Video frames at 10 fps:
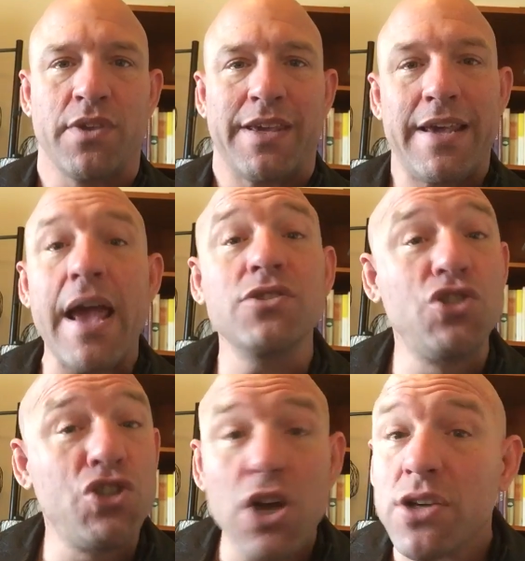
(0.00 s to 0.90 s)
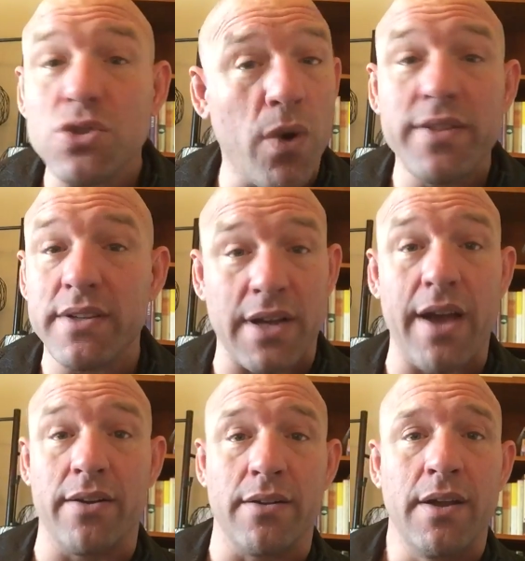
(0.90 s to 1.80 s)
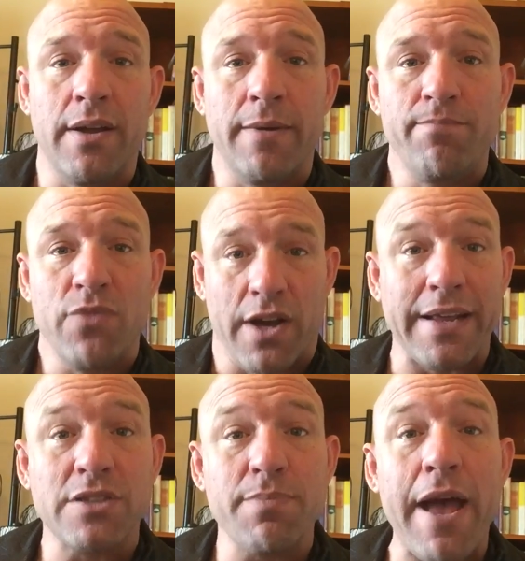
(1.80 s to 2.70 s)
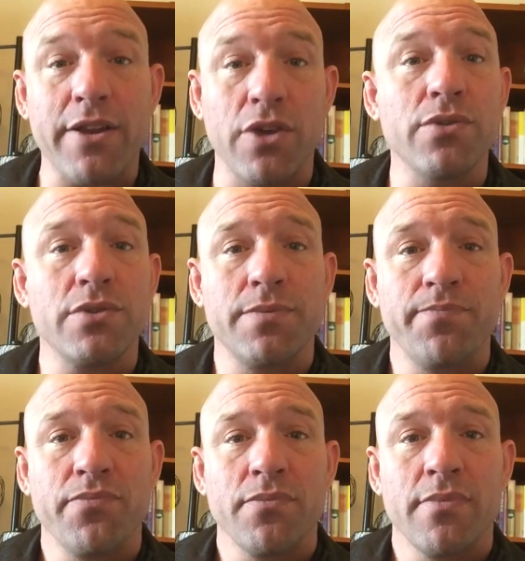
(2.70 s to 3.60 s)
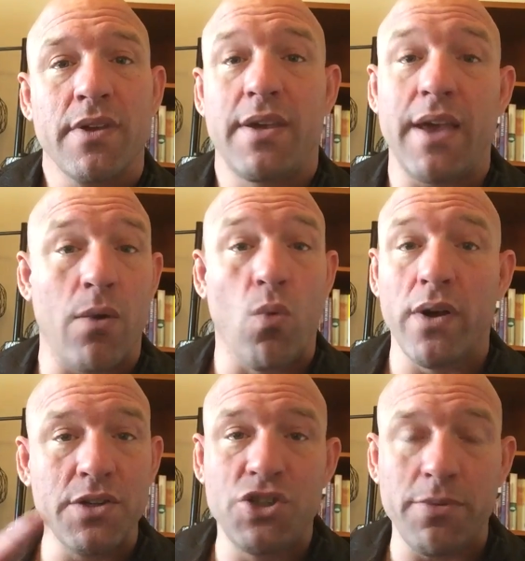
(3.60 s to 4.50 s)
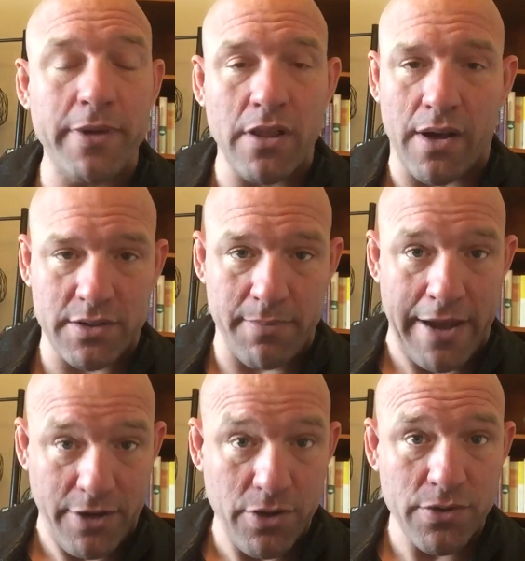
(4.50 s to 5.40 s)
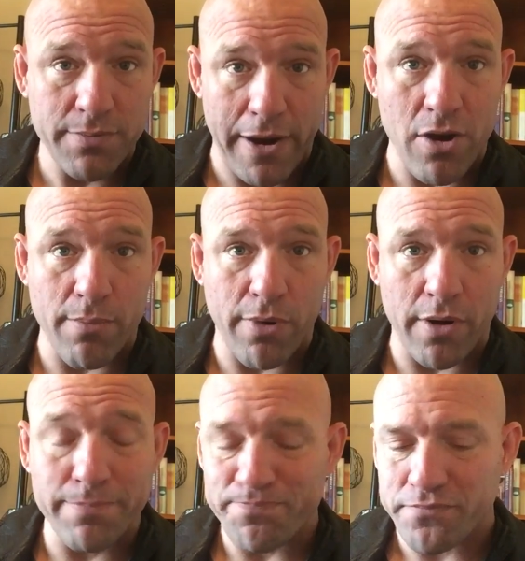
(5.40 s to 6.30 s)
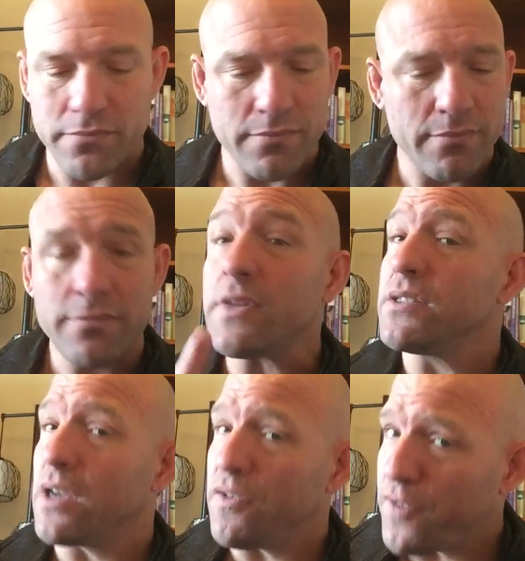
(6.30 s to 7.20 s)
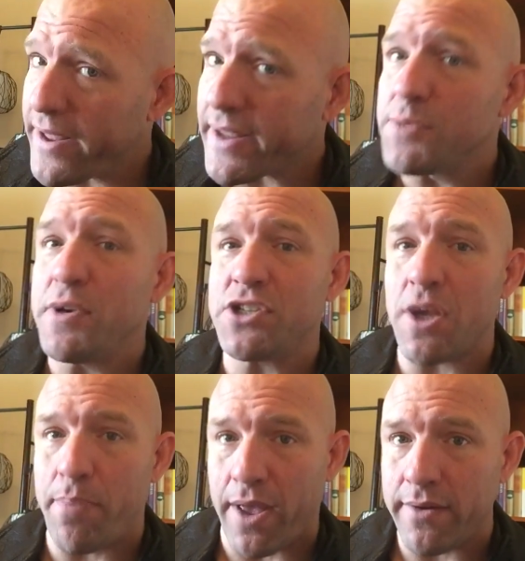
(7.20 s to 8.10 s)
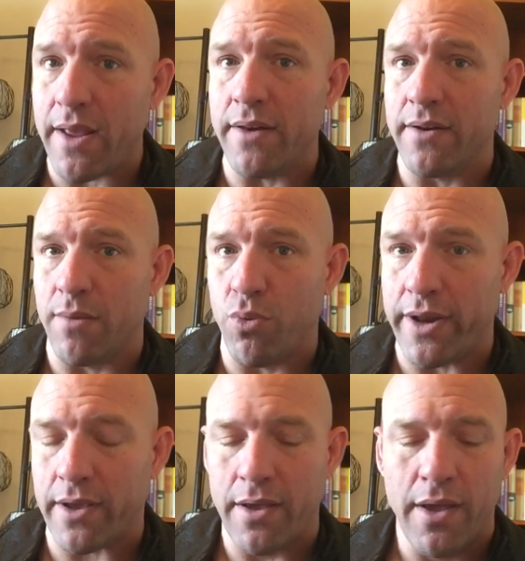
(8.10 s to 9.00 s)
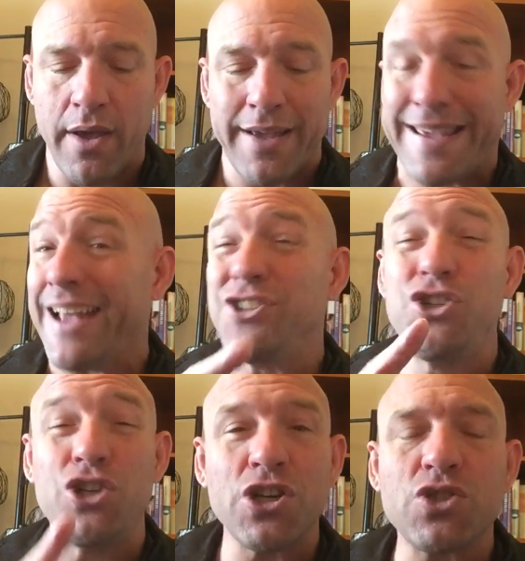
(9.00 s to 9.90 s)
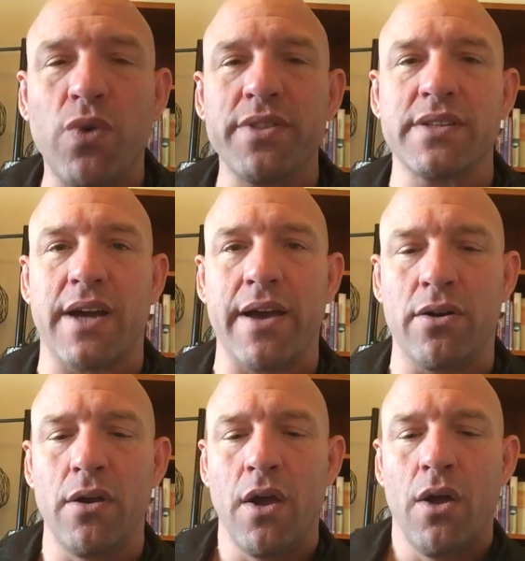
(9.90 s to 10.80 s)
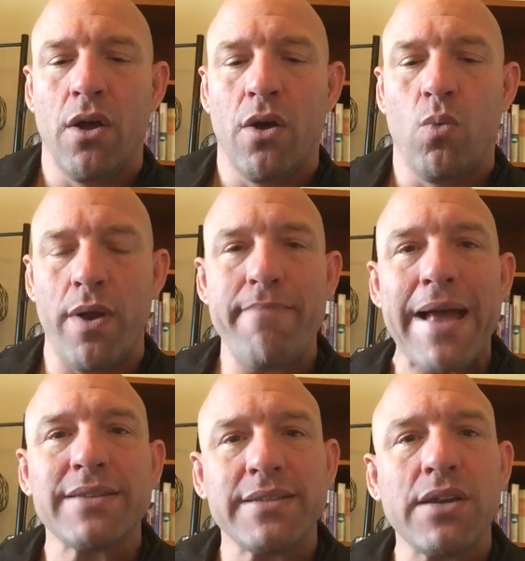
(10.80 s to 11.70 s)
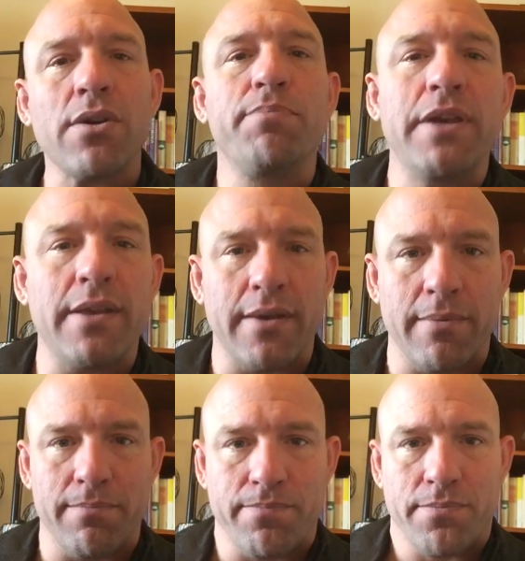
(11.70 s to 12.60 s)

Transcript: He had just won the title against Matt Hughes. He had one legitimate loss to Matt Hughes by armbar. Tough fight against BJ Penn, ended up winning. He had just won the title. When Matt Serra beat him,